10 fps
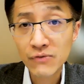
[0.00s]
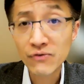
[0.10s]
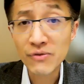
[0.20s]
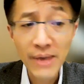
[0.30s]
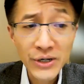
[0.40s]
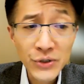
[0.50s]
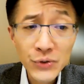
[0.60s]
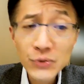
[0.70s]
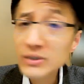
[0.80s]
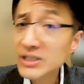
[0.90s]
We may
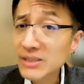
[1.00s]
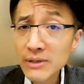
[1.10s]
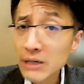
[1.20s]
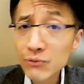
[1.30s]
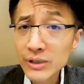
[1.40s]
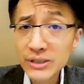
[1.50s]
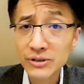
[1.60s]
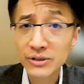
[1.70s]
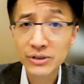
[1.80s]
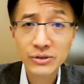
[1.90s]
do similar
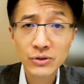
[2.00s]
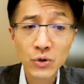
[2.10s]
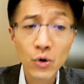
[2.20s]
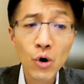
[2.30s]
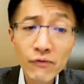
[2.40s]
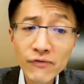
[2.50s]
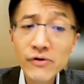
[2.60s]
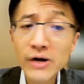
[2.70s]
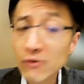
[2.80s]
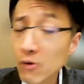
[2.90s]
research
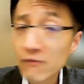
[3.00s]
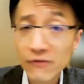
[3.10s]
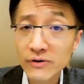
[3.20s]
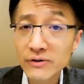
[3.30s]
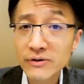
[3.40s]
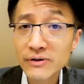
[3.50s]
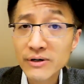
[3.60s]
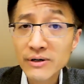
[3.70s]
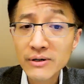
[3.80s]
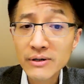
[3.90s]
over and over,
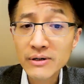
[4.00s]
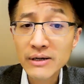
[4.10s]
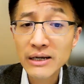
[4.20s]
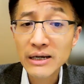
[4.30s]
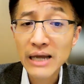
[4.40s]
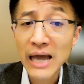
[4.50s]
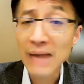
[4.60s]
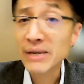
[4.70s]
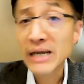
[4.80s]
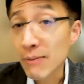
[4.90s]

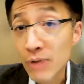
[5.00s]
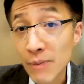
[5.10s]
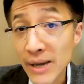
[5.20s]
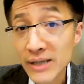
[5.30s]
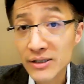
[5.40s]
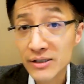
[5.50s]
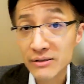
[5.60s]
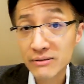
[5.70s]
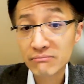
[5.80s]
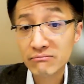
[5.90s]
and become
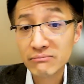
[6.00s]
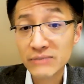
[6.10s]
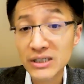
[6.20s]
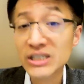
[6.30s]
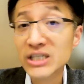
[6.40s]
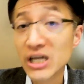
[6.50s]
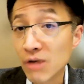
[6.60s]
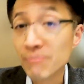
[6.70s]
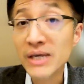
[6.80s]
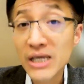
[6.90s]
competitors instead
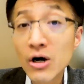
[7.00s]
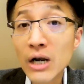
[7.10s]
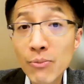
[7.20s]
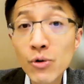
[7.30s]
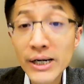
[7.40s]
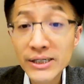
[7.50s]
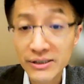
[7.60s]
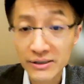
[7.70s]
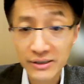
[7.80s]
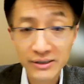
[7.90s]
of being
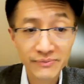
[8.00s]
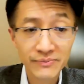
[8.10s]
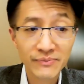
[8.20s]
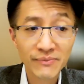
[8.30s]
collaborators.